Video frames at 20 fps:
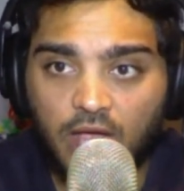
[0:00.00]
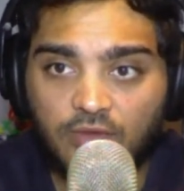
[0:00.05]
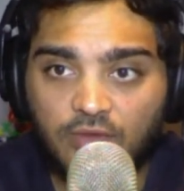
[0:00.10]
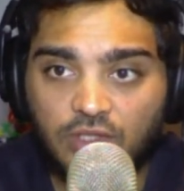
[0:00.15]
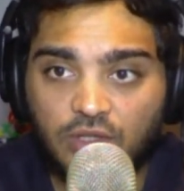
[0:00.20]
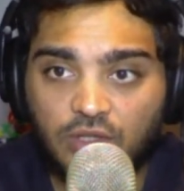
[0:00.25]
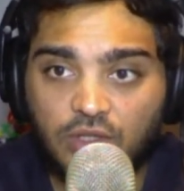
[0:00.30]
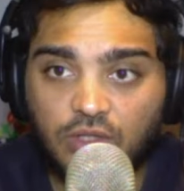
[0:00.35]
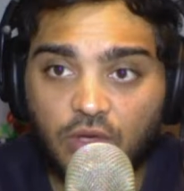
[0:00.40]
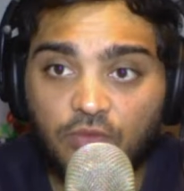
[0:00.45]

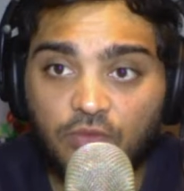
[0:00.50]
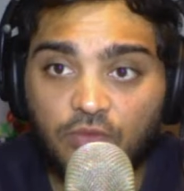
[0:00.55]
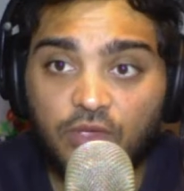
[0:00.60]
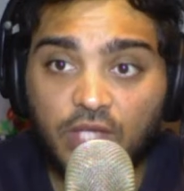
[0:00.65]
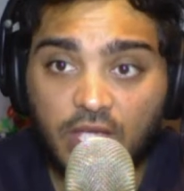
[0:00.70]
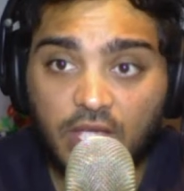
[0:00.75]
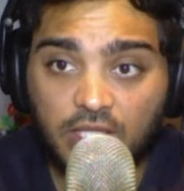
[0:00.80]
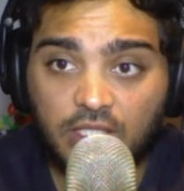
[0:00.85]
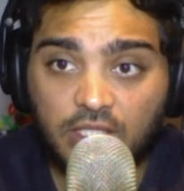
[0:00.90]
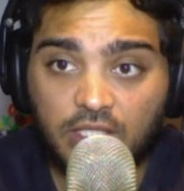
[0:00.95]
So don't
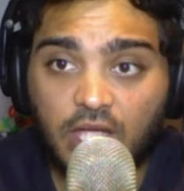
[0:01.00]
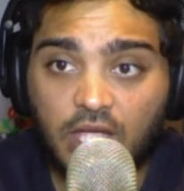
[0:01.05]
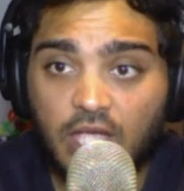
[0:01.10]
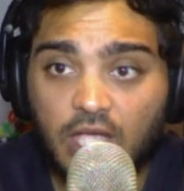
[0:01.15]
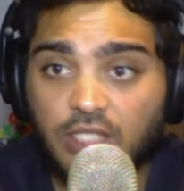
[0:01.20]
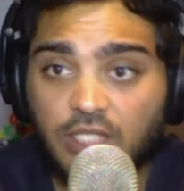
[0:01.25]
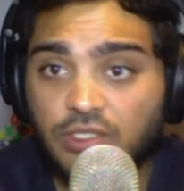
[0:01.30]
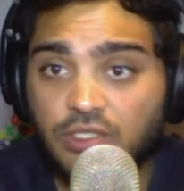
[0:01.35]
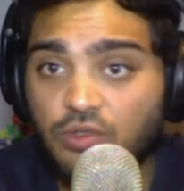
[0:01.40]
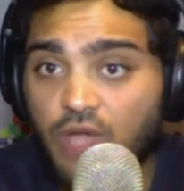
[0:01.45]
forget,
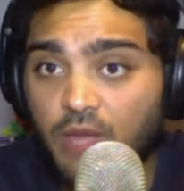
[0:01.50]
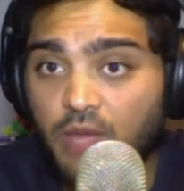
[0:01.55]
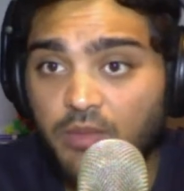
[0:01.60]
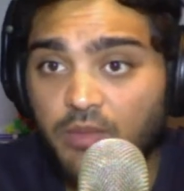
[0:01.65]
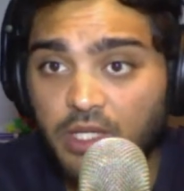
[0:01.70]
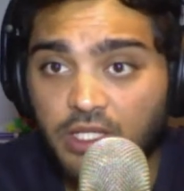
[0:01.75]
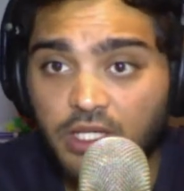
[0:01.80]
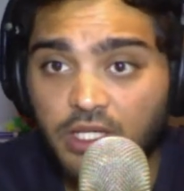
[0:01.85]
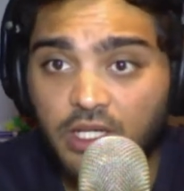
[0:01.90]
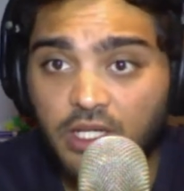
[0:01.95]
as you come
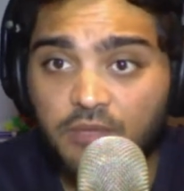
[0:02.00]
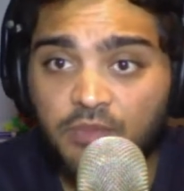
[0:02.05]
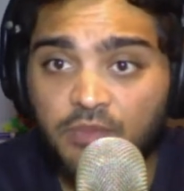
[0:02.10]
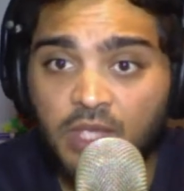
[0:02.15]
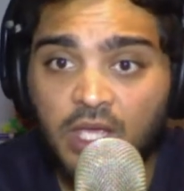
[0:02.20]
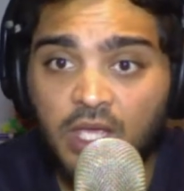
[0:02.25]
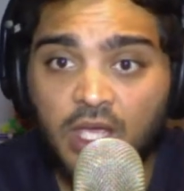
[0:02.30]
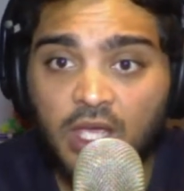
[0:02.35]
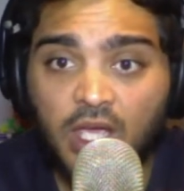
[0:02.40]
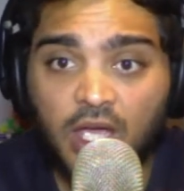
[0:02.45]
in here,
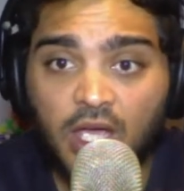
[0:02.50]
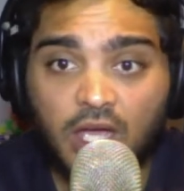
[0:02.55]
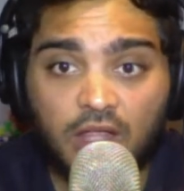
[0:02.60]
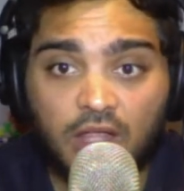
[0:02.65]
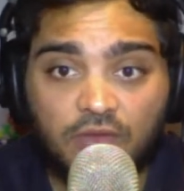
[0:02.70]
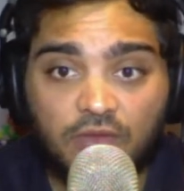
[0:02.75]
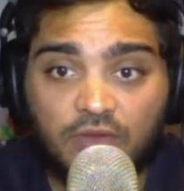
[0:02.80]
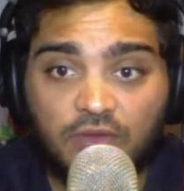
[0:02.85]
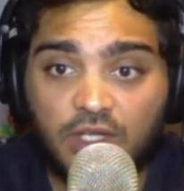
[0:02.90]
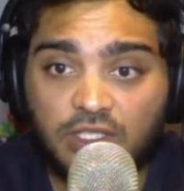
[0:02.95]
the
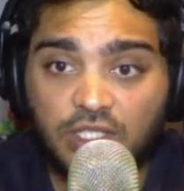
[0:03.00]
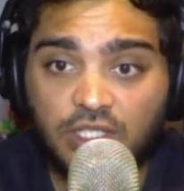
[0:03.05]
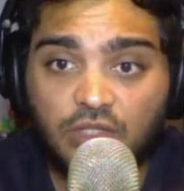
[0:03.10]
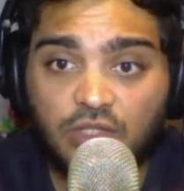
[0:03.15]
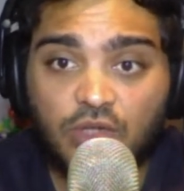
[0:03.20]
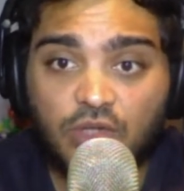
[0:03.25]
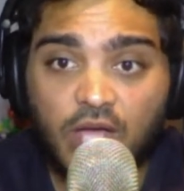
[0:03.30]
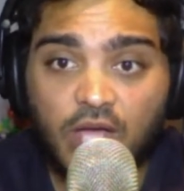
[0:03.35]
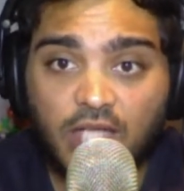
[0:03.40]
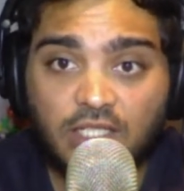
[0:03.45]
first thing you
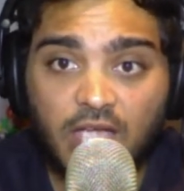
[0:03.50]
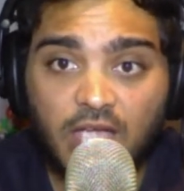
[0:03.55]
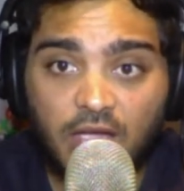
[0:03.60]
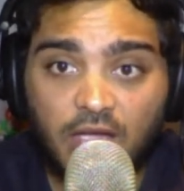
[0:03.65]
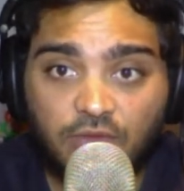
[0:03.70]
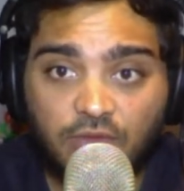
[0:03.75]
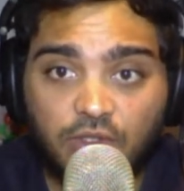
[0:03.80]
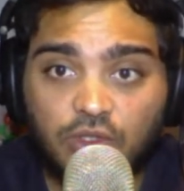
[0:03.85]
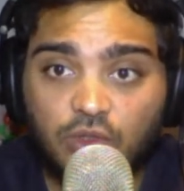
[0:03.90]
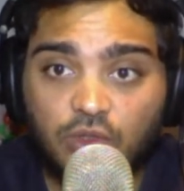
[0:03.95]
guys have
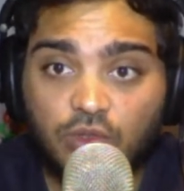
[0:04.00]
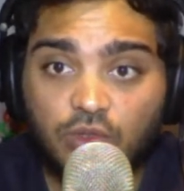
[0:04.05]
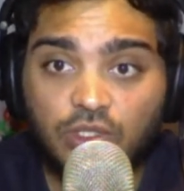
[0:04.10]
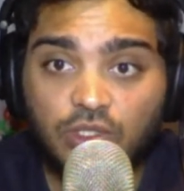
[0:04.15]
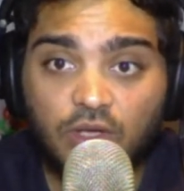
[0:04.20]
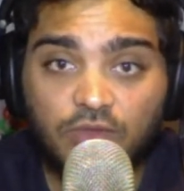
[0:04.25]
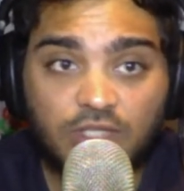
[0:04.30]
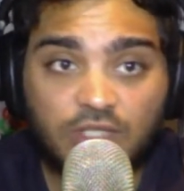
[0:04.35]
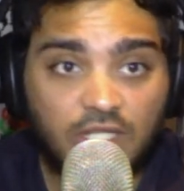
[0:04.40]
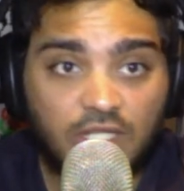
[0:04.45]
to do is
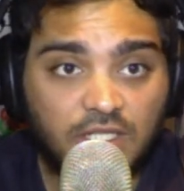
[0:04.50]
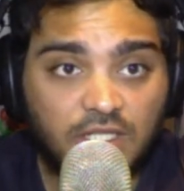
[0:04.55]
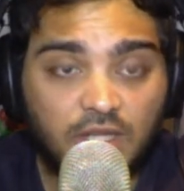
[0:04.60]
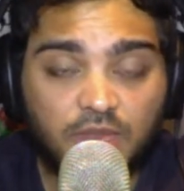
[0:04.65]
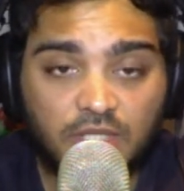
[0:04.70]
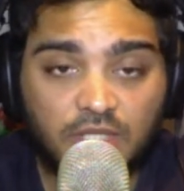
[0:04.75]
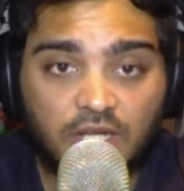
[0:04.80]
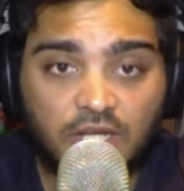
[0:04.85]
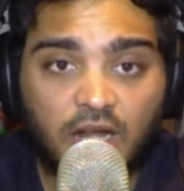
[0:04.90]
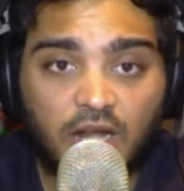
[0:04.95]
obviously
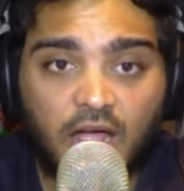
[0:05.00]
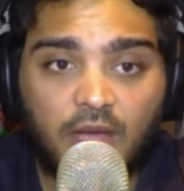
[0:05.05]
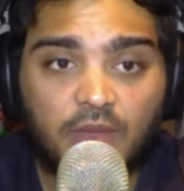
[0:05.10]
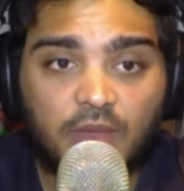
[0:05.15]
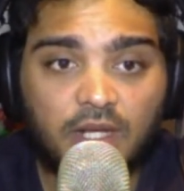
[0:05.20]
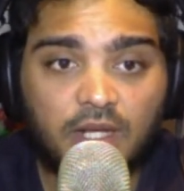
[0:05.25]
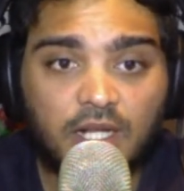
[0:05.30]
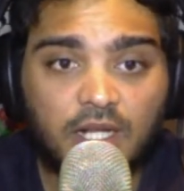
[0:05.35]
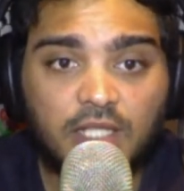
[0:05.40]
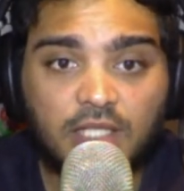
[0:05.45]
subscribe and
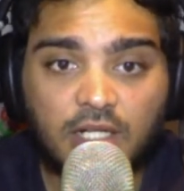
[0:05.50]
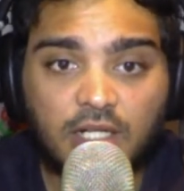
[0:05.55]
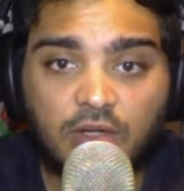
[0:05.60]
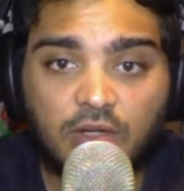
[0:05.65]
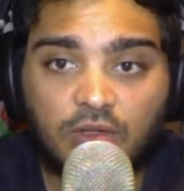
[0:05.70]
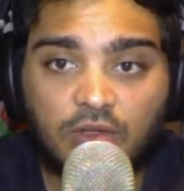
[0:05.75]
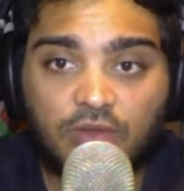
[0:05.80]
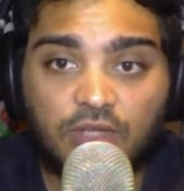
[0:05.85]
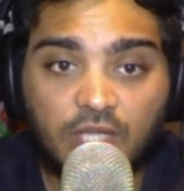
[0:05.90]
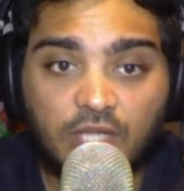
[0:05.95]
click that
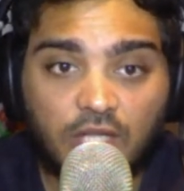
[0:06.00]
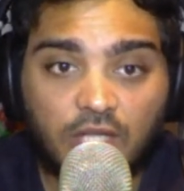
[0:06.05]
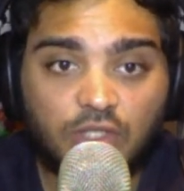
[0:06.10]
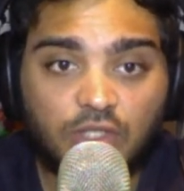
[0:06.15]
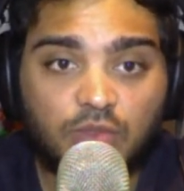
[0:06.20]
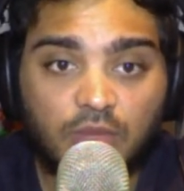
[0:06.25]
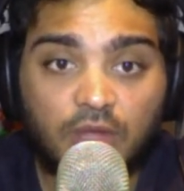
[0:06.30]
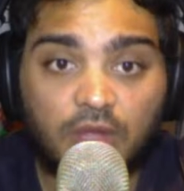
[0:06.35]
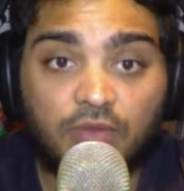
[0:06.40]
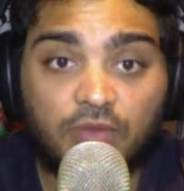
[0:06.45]
notification
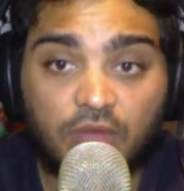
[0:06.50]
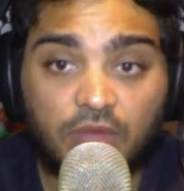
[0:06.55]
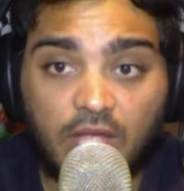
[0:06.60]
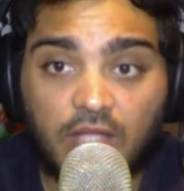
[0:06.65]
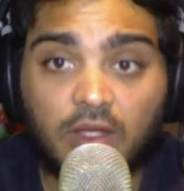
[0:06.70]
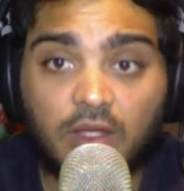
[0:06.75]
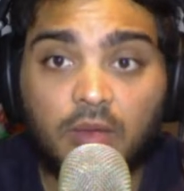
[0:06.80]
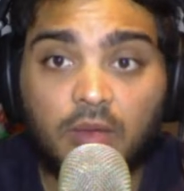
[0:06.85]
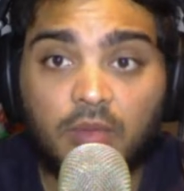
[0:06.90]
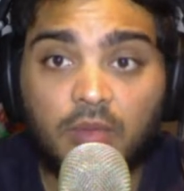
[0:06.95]
bell for that
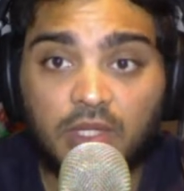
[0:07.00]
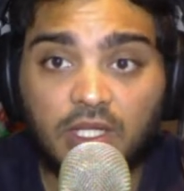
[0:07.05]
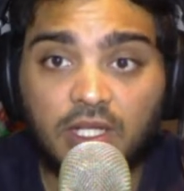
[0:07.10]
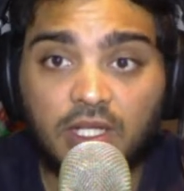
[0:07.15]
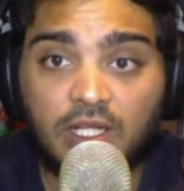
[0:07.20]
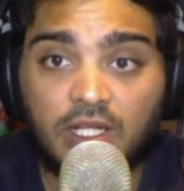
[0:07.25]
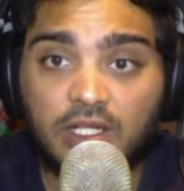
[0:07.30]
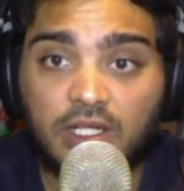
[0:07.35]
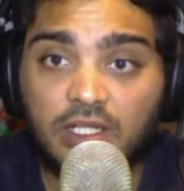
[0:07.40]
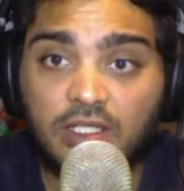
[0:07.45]

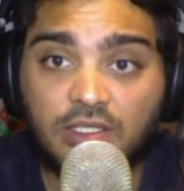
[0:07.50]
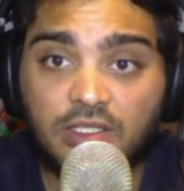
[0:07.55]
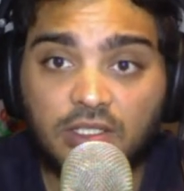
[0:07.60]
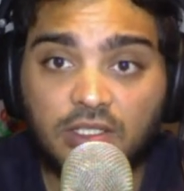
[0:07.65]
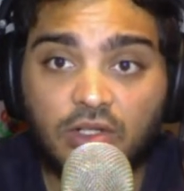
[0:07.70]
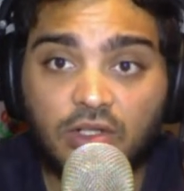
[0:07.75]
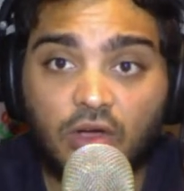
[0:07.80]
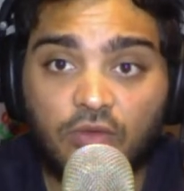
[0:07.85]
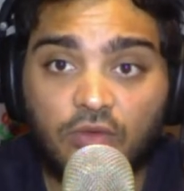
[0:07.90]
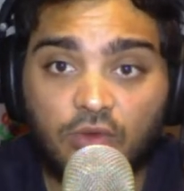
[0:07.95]
particular reason,
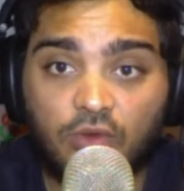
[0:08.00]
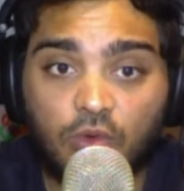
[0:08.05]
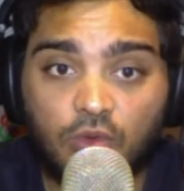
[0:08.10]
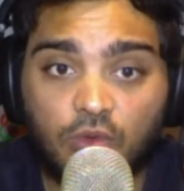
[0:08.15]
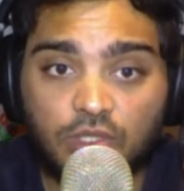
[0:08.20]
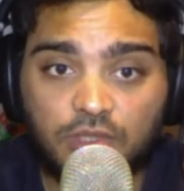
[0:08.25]
of course.